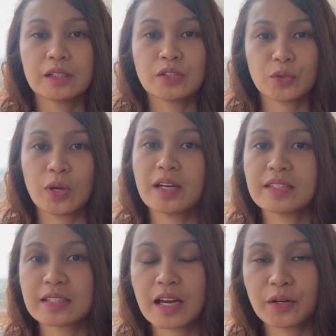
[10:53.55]
So
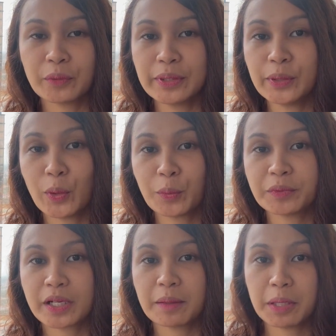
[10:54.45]
guys, I really hope
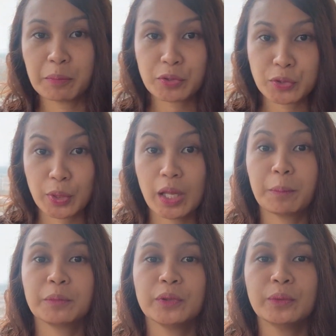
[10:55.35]
that I'm able to
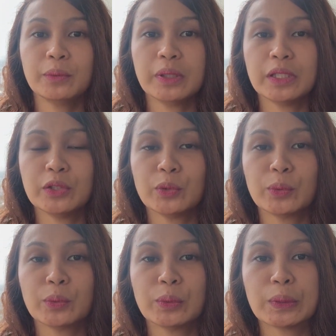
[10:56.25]
help you in
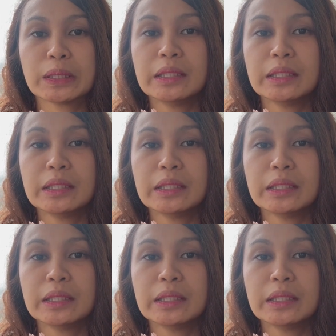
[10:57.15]
your